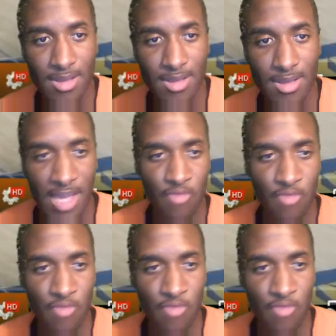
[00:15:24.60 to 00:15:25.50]
Now,
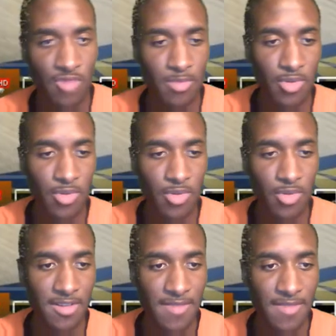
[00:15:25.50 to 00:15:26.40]
when you report
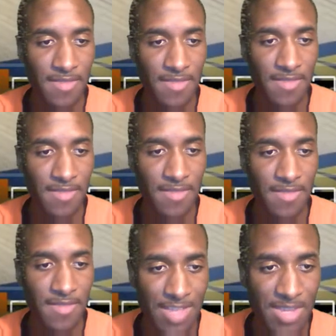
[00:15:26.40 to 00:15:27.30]
your foul,
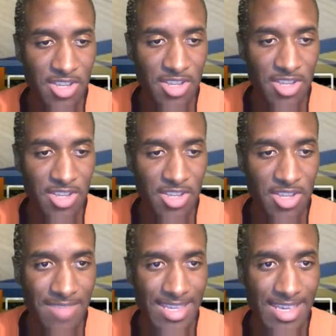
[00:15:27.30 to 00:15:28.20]
Solomon, you don't have
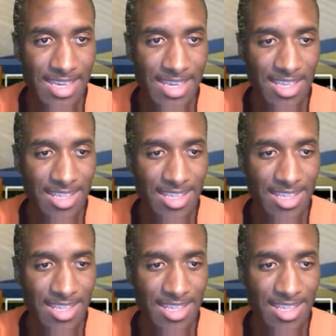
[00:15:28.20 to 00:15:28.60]
to get